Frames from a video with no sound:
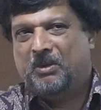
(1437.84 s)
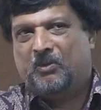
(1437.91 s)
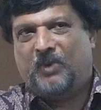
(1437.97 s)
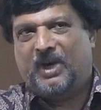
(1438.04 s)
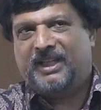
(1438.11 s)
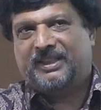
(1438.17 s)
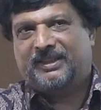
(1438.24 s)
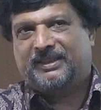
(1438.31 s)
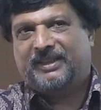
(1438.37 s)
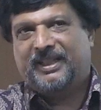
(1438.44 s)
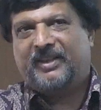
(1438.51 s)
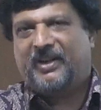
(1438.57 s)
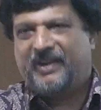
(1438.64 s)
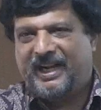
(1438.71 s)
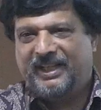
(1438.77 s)
what's
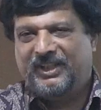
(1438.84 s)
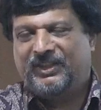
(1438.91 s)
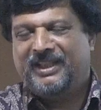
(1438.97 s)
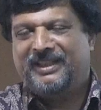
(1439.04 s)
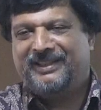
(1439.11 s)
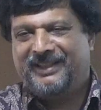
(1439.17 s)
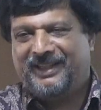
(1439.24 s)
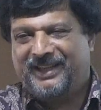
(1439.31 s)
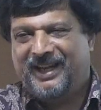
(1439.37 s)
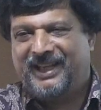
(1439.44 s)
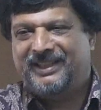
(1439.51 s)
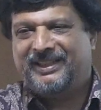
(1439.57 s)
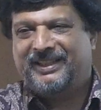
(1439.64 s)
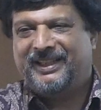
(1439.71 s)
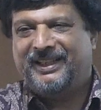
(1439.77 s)
the tradition, the
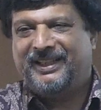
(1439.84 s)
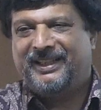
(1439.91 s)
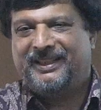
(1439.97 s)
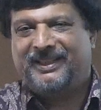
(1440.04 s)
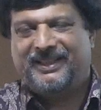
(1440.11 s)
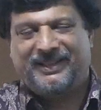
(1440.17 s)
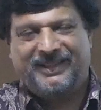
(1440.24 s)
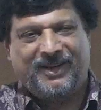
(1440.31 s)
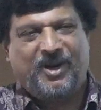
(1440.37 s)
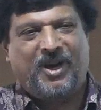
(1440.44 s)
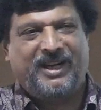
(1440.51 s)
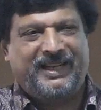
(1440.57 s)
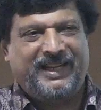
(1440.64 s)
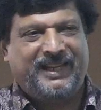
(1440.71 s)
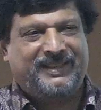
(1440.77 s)
culture, the
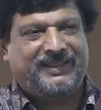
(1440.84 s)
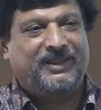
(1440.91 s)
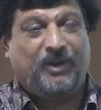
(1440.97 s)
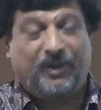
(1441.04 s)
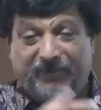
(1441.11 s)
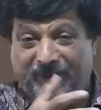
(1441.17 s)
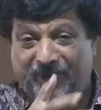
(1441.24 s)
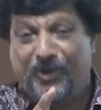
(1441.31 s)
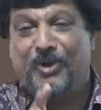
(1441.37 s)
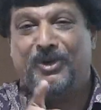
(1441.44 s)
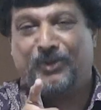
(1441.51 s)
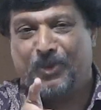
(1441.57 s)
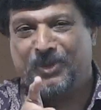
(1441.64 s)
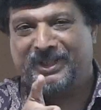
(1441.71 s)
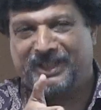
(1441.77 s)
context of your
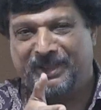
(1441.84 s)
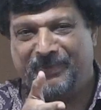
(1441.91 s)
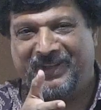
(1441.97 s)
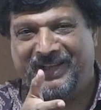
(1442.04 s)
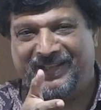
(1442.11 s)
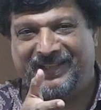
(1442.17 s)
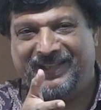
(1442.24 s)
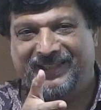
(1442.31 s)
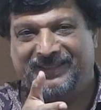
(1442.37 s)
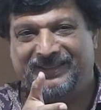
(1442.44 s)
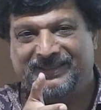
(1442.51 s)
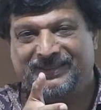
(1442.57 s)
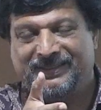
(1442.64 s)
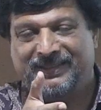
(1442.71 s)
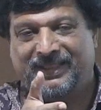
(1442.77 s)
own community.
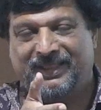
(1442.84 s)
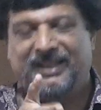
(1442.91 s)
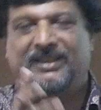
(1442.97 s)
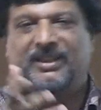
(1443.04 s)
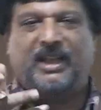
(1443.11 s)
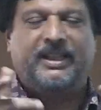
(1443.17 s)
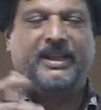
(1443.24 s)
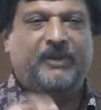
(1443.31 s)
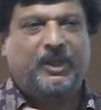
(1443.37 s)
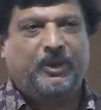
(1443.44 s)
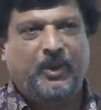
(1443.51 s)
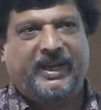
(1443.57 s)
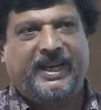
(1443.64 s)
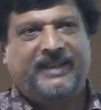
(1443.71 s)
So I'll give you a quick